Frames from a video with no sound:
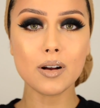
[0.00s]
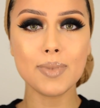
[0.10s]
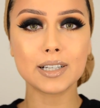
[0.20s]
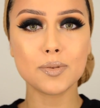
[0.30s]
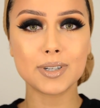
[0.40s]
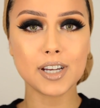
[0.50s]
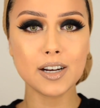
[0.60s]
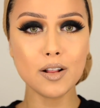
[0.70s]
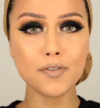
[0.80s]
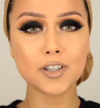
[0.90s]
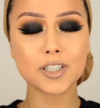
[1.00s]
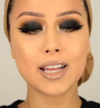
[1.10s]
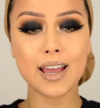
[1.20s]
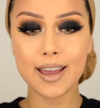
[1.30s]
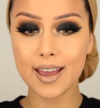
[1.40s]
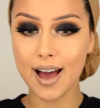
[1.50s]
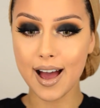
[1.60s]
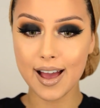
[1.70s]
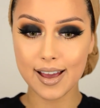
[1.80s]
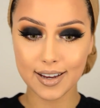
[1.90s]
Welcome back to my channel. For today
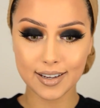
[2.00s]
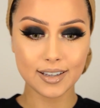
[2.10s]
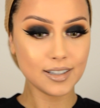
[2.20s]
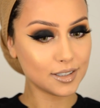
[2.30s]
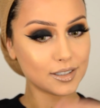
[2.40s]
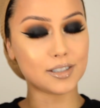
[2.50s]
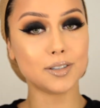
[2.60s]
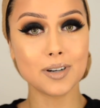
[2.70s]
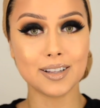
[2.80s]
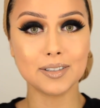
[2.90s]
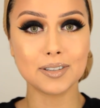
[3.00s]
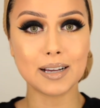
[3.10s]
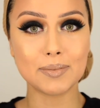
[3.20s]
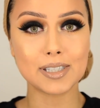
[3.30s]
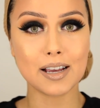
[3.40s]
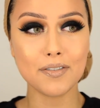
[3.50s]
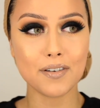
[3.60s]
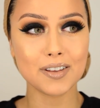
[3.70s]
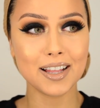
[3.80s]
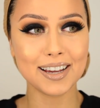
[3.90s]
I do not look like myself,
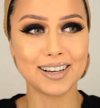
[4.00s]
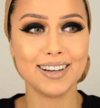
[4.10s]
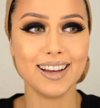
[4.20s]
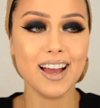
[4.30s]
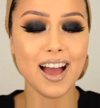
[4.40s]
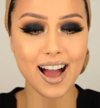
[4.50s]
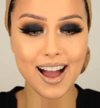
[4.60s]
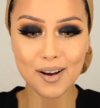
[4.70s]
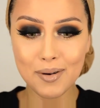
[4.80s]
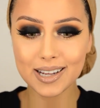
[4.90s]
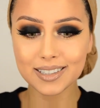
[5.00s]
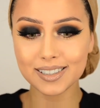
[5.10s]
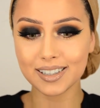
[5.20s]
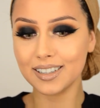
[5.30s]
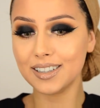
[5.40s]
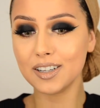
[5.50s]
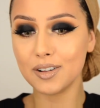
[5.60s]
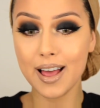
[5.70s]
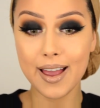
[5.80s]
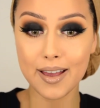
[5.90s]
I feel like. I went a
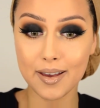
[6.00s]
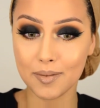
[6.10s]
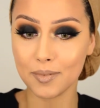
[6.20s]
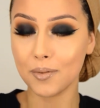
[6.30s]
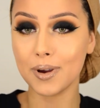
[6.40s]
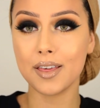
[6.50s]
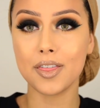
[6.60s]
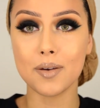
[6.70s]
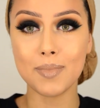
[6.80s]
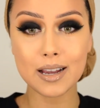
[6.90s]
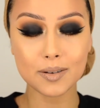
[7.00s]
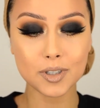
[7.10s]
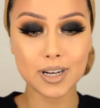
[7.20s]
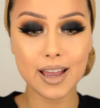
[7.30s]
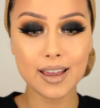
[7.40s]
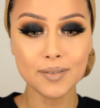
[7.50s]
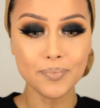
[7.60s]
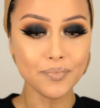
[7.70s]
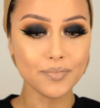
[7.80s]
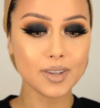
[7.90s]
little ham with the makeup today.
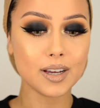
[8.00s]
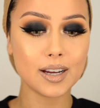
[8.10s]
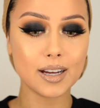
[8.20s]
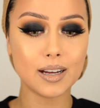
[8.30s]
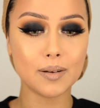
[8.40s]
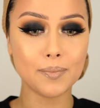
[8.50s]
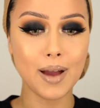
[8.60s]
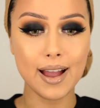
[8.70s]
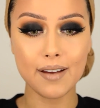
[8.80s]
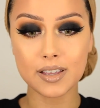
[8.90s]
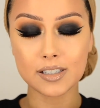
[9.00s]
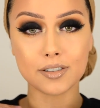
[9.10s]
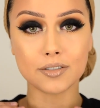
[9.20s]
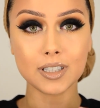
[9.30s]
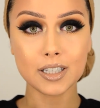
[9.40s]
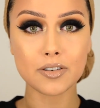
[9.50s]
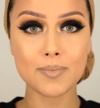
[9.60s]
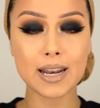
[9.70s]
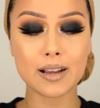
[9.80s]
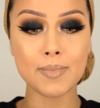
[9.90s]
I have this really
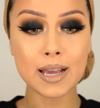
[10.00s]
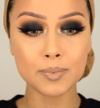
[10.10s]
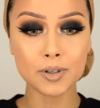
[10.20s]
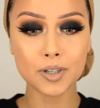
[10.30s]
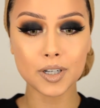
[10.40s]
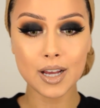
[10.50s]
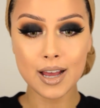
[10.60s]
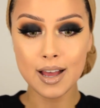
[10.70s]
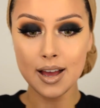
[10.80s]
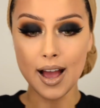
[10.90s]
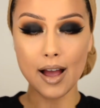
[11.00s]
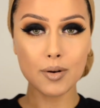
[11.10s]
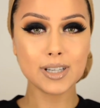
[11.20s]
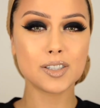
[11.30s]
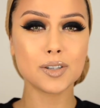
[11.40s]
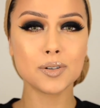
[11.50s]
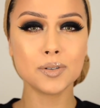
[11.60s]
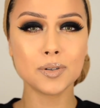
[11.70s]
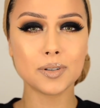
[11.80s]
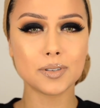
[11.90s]
dramatic makeup look. I always
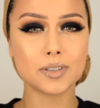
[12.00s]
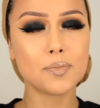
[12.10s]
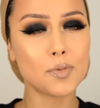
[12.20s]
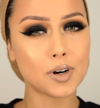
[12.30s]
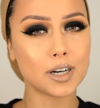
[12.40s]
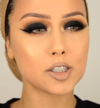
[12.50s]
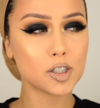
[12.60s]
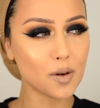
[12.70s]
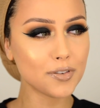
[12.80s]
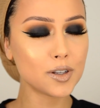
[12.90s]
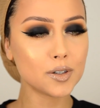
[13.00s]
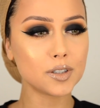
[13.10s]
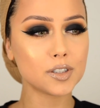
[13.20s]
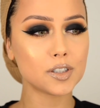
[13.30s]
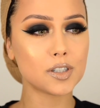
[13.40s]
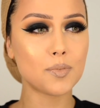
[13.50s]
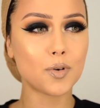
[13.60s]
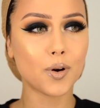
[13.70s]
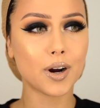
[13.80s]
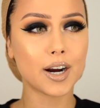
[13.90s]
do the more soft looks, the
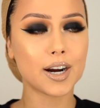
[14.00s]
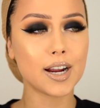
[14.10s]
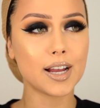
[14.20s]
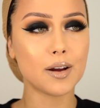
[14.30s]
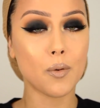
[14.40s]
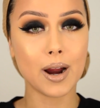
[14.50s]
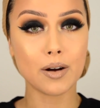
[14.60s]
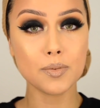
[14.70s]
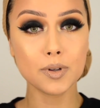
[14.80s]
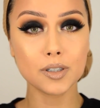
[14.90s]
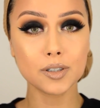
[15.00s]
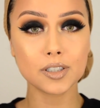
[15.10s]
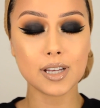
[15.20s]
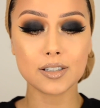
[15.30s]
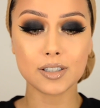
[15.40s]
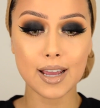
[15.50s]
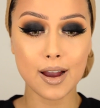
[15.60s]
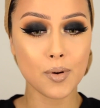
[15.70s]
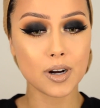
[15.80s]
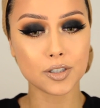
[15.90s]
more wearable looks, and today
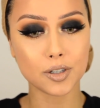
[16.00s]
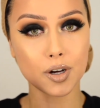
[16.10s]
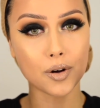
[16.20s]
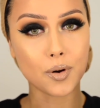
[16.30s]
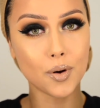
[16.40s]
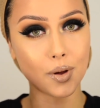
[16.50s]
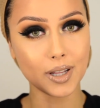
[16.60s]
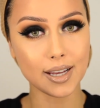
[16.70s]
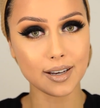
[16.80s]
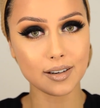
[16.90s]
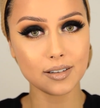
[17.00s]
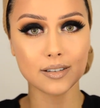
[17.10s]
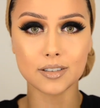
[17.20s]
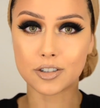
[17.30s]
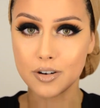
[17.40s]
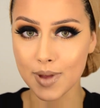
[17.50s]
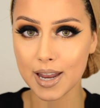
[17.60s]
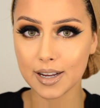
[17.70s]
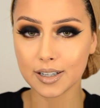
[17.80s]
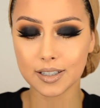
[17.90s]
I wanted to go all in
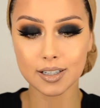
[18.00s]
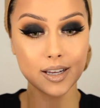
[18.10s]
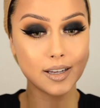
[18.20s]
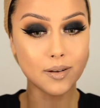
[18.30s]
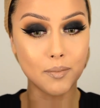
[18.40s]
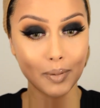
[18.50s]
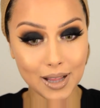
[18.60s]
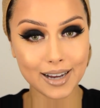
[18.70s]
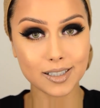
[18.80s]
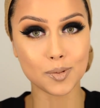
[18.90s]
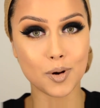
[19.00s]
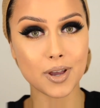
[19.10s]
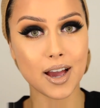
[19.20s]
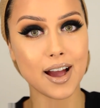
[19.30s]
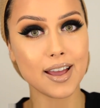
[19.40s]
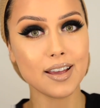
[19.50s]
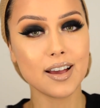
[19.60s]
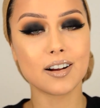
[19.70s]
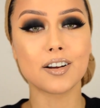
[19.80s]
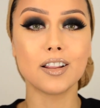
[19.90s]
dramatic black smoky eye.
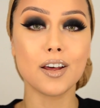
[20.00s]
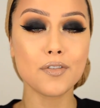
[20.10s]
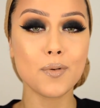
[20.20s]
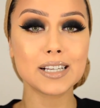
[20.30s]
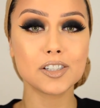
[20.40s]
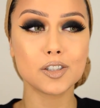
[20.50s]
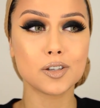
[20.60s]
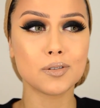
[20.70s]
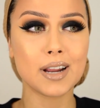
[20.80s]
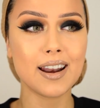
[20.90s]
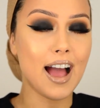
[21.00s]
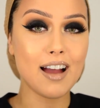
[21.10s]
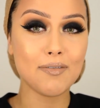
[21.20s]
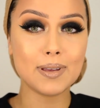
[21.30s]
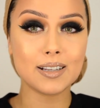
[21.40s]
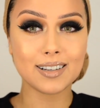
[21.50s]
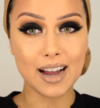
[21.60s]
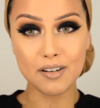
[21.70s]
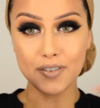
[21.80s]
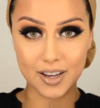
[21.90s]
Got a lot of questions to do that. I've been
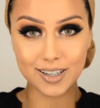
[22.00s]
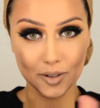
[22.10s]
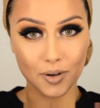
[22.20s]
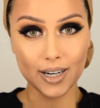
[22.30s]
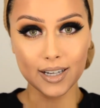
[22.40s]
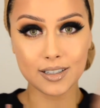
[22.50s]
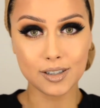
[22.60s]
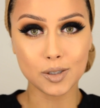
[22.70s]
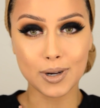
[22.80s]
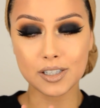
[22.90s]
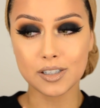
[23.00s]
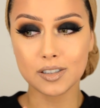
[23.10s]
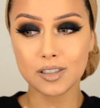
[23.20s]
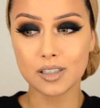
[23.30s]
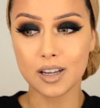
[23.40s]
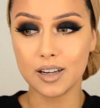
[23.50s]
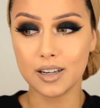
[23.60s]
kind of ignoring those questions